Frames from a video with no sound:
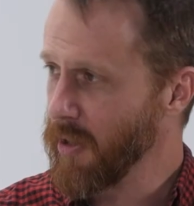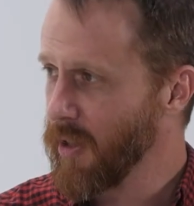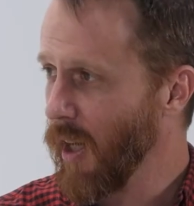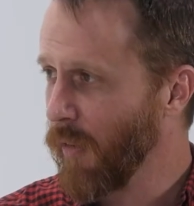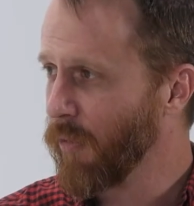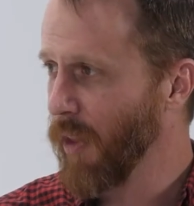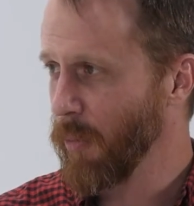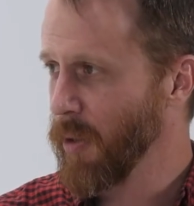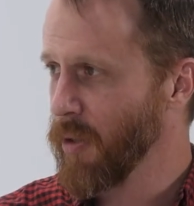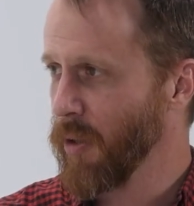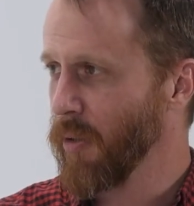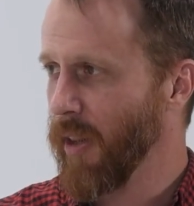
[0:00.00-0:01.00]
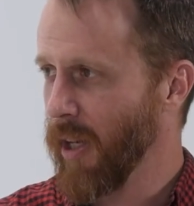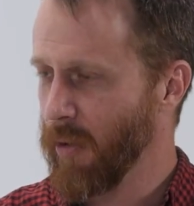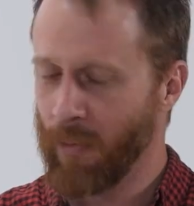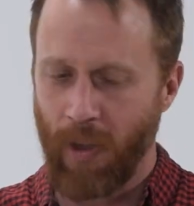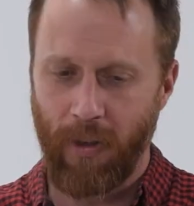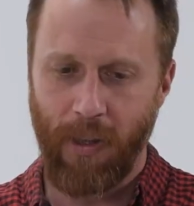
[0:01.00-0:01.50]
stuff that we do that are
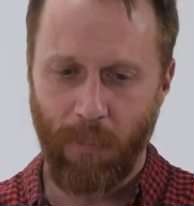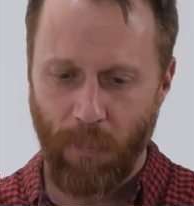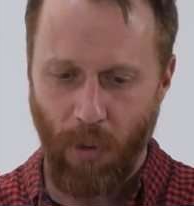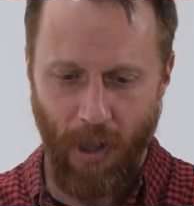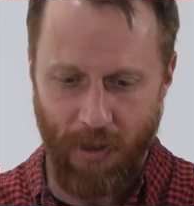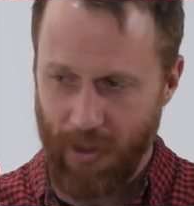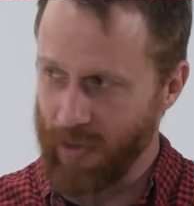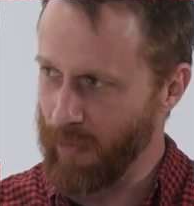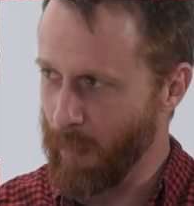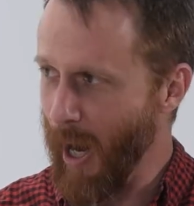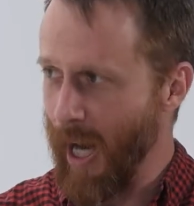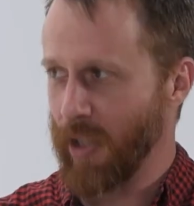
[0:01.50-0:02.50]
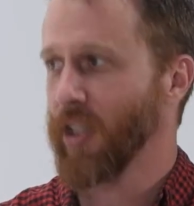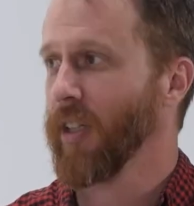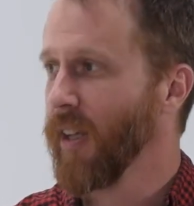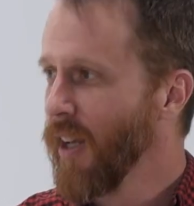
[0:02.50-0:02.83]
really projects of passion.